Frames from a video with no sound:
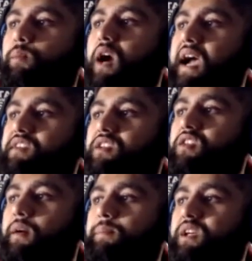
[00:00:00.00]
private
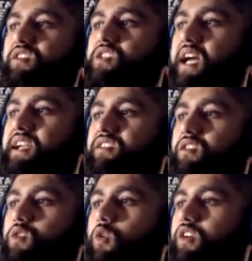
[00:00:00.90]
to appease Chinese
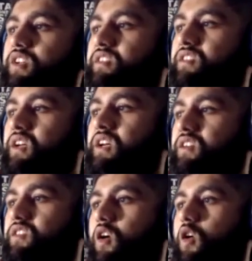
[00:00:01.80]
authorities.
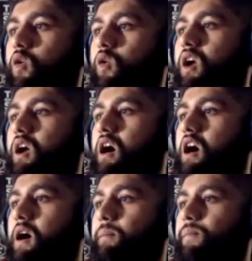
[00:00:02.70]
So
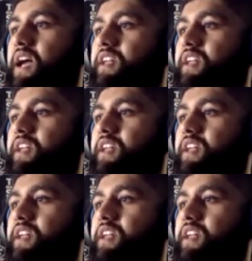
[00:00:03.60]
as a